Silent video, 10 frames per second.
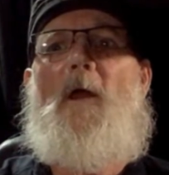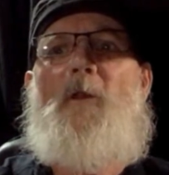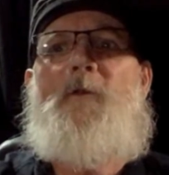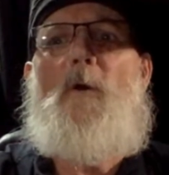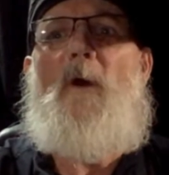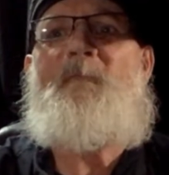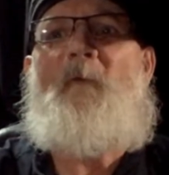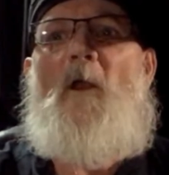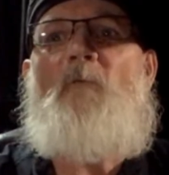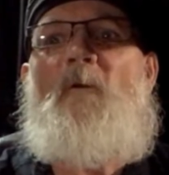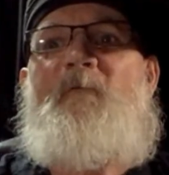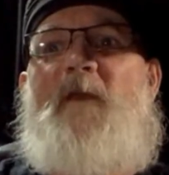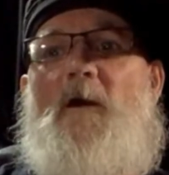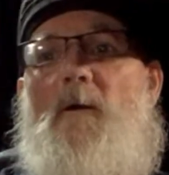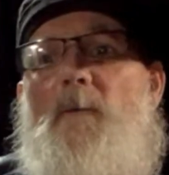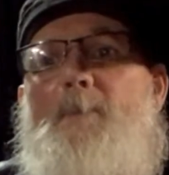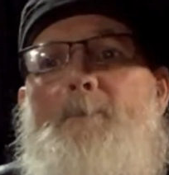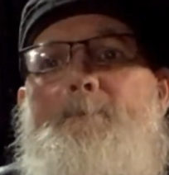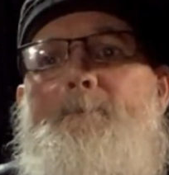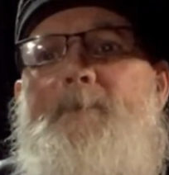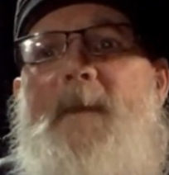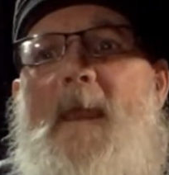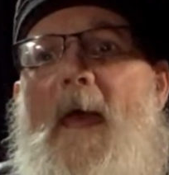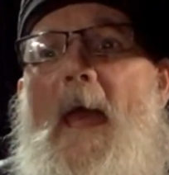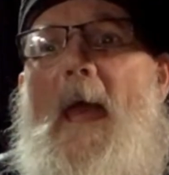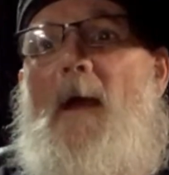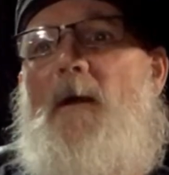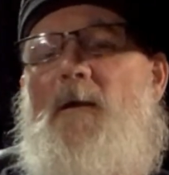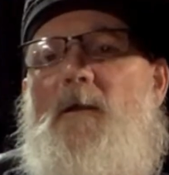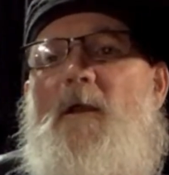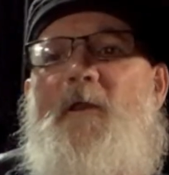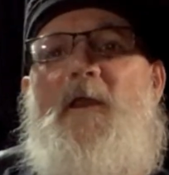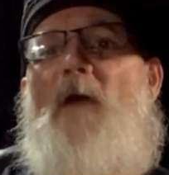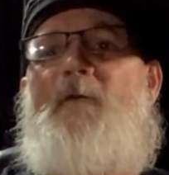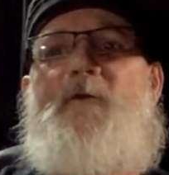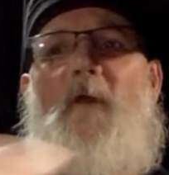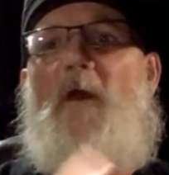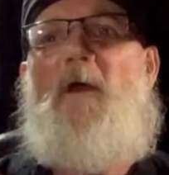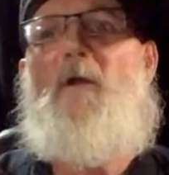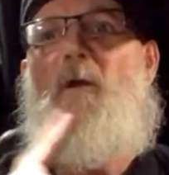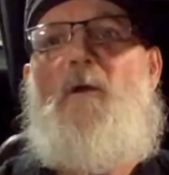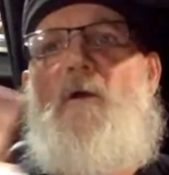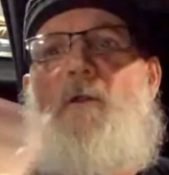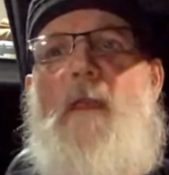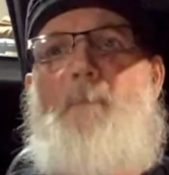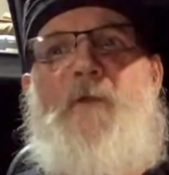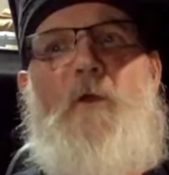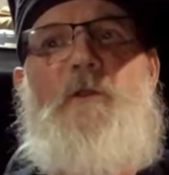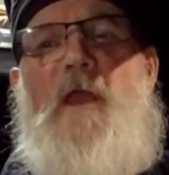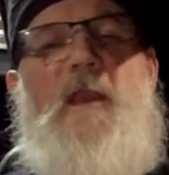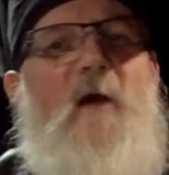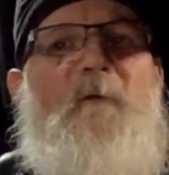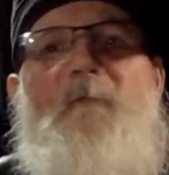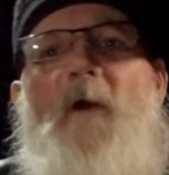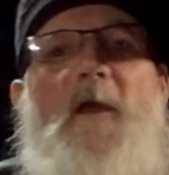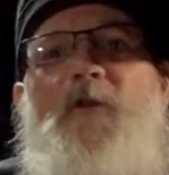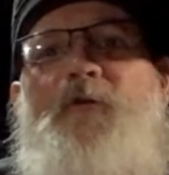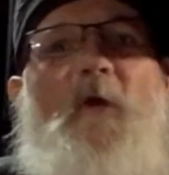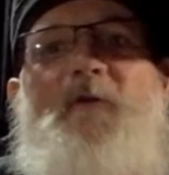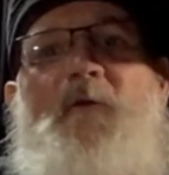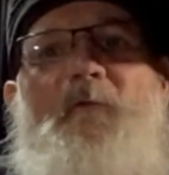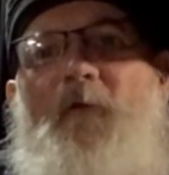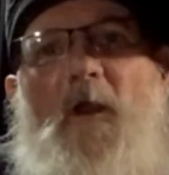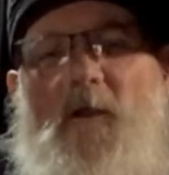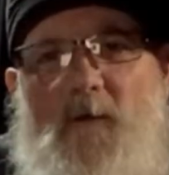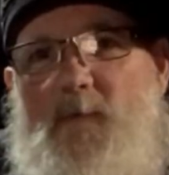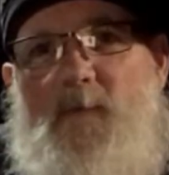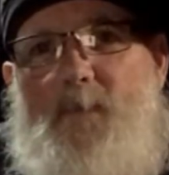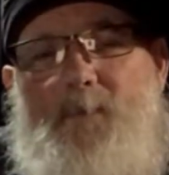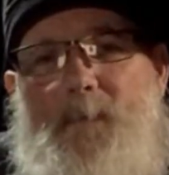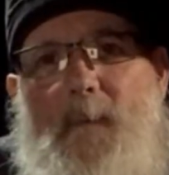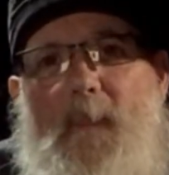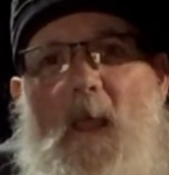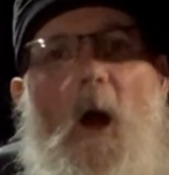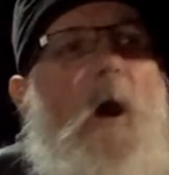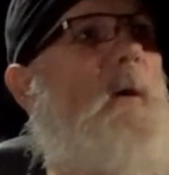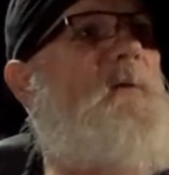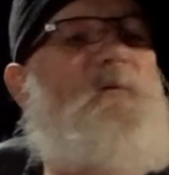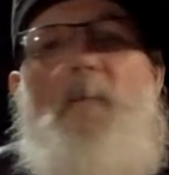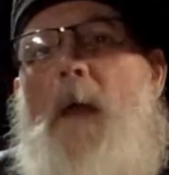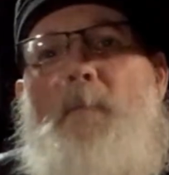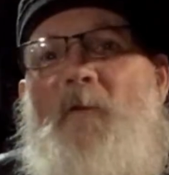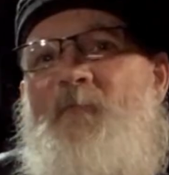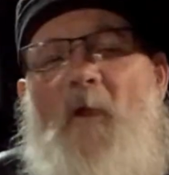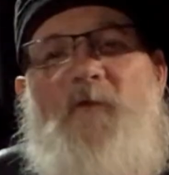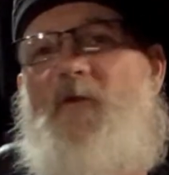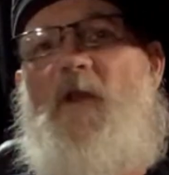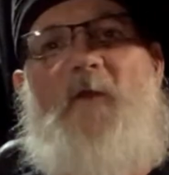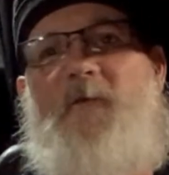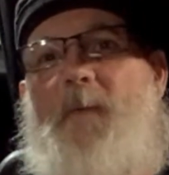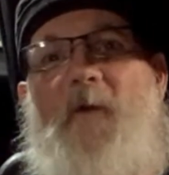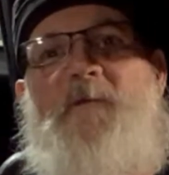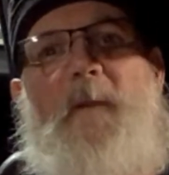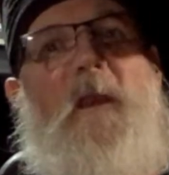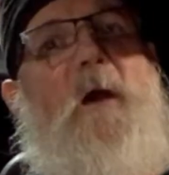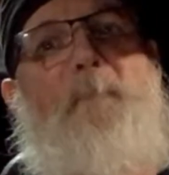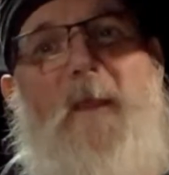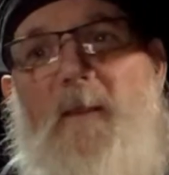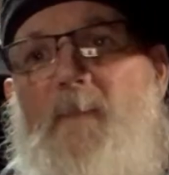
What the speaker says: Do a fart reveal. Nah. You never, Neptune, you never fucking trust a fart. Always remember, farts are not supposed to be lumpy.